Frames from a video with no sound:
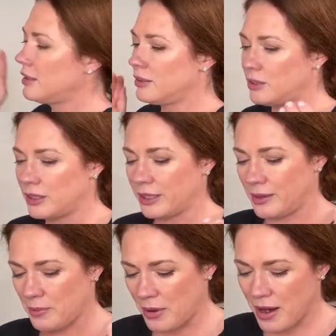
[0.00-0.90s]
look
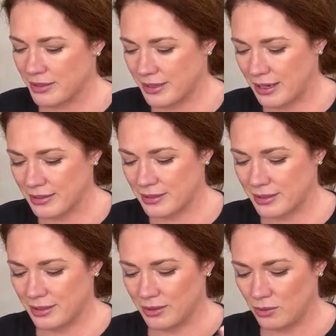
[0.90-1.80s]
and process
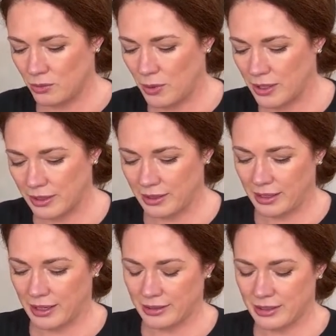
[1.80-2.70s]
what
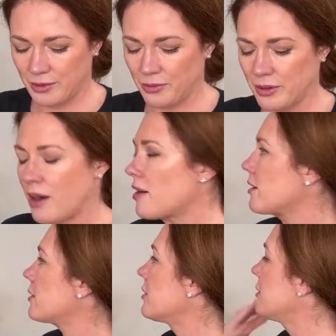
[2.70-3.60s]
like different art